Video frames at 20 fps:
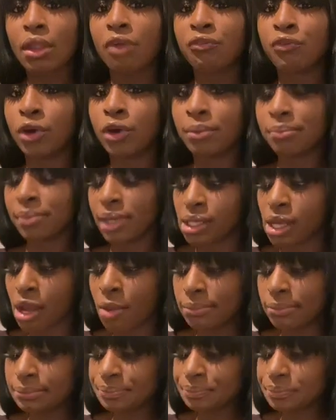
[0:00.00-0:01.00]
for a
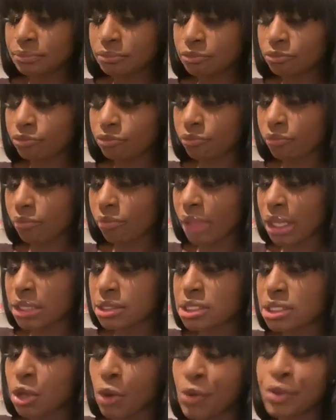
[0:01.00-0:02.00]
minute.
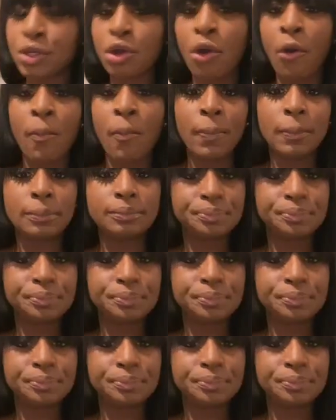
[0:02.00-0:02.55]
So, you know,